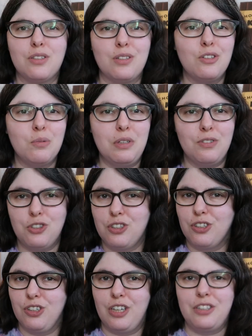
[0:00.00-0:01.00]
just a little bit of
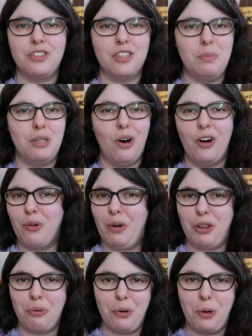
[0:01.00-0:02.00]
sugar and cinnamon all the
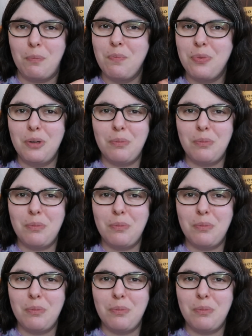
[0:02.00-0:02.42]
way through,